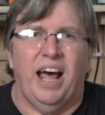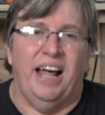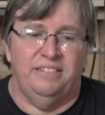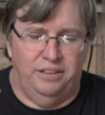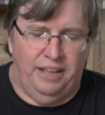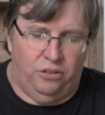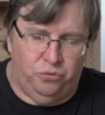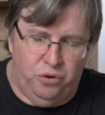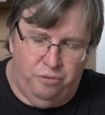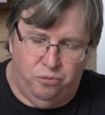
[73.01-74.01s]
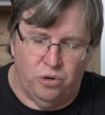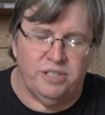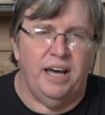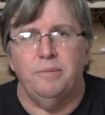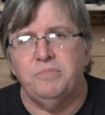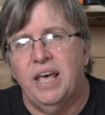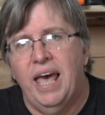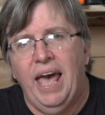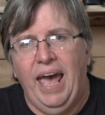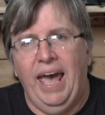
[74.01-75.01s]
I did that three or four times
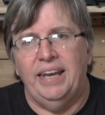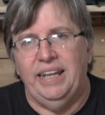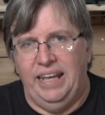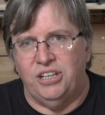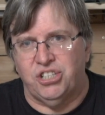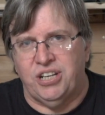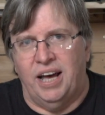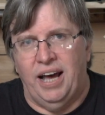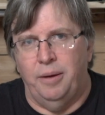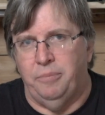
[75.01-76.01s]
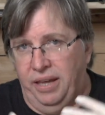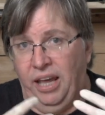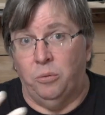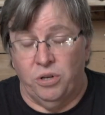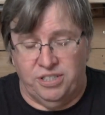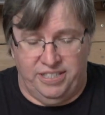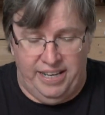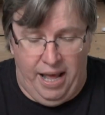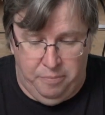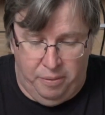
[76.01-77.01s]
and each time it would
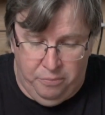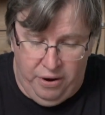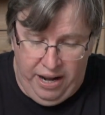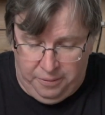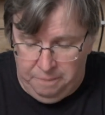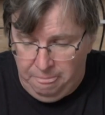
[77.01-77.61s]
snap and break.